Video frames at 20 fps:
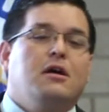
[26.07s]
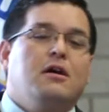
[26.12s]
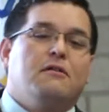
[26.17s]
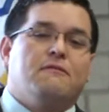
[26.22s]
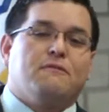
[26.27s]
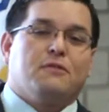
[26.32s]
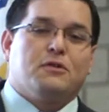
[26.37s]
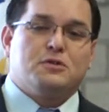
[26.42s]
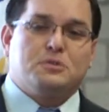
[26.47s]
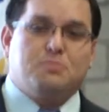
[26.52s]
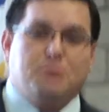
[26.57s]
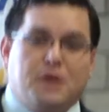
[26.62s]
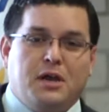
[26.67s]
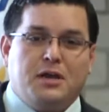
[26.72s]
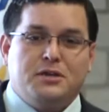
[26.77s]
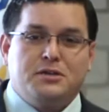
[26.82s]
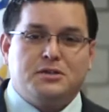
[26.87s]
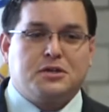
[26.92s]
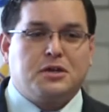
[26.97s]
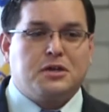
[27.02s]
first
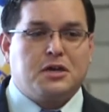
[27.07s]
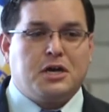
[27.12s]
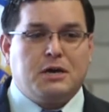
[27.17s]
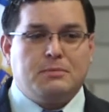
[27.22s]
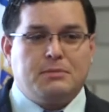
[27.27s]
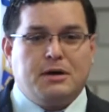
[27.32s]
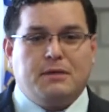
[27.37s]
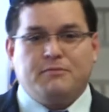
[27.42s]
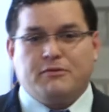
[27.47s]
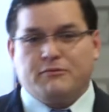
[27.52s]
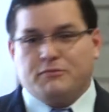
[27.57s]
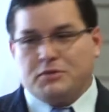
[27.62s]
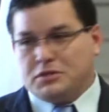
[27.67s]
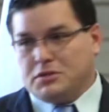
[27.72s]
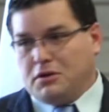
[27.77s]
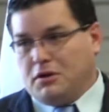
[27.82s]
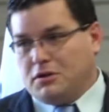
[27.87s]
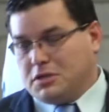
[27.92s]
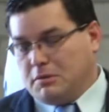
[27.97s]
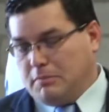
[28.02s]
page is going to come up of
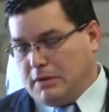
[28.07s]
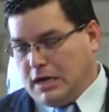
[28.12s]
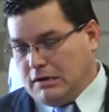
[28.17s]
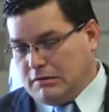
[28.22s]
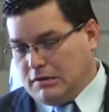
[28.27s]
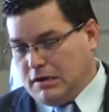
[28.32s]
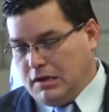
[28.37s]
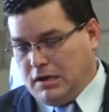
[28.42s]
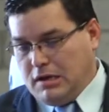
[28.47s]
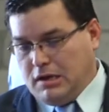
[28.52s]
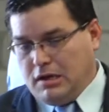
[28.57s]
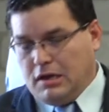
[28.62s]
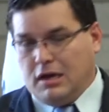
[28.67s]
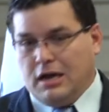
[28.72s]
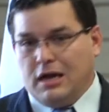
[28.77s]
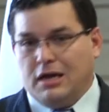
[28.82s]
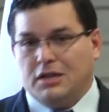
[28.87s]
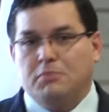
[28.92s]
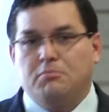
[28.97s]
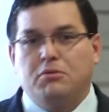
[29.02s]
results about
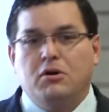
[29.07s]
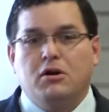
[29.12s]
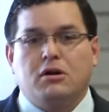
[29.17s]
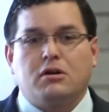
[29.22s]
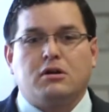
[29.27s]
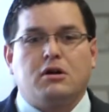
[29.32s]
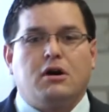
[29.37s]
the book,